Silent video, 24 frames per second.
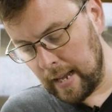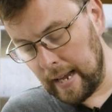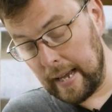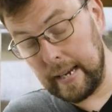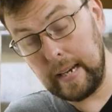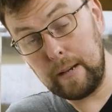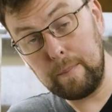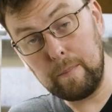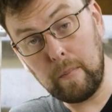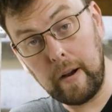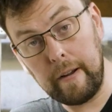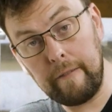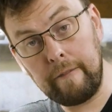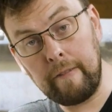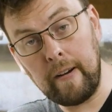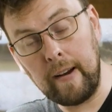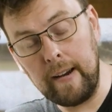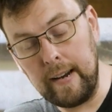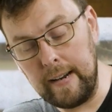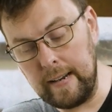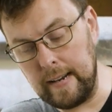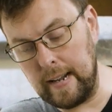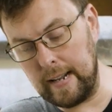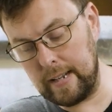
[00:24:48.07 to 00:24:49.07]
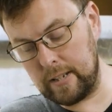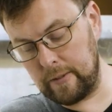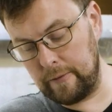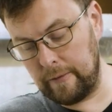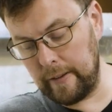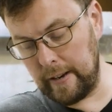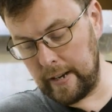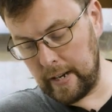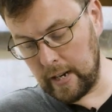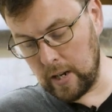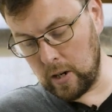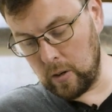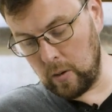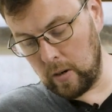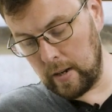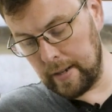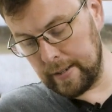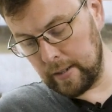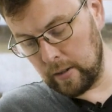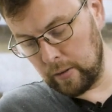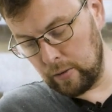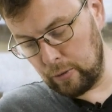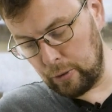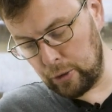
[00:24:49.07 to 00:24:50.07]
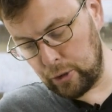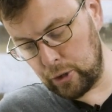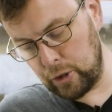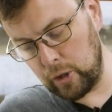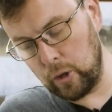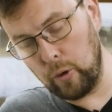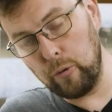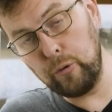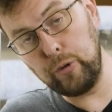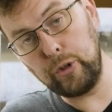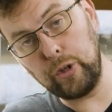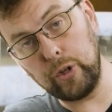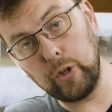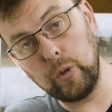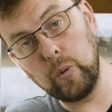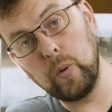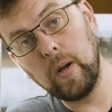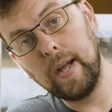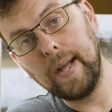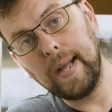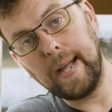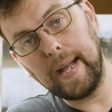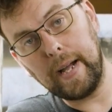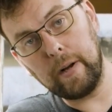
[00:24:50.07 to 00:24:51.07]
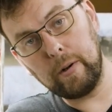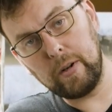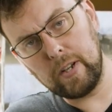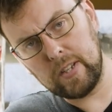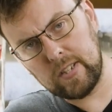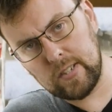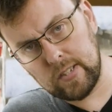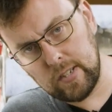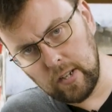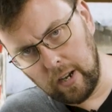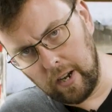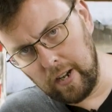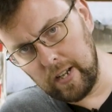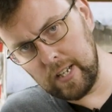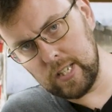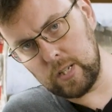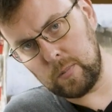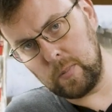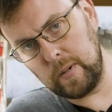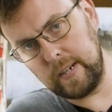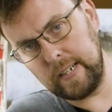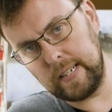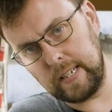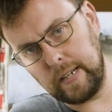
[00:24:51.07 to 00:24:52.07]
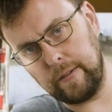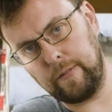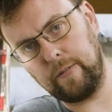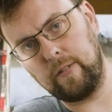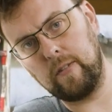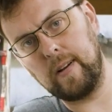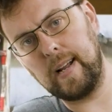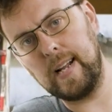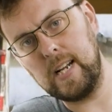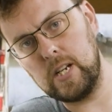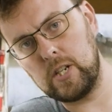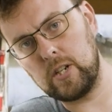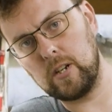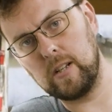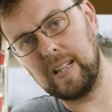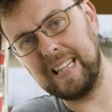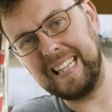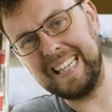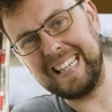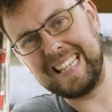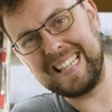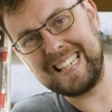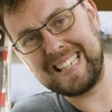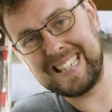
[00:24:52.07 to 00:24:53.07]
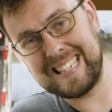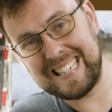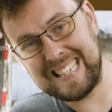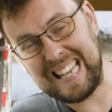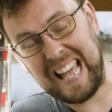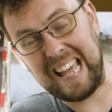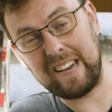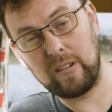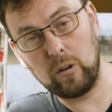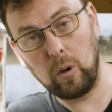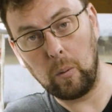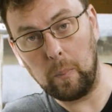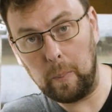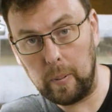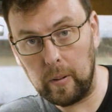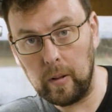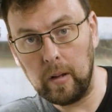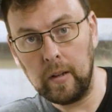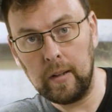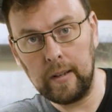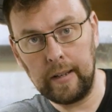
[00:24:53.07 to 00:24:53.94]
And in my very next video, I'm going to show you how a Salisbury differential is set up.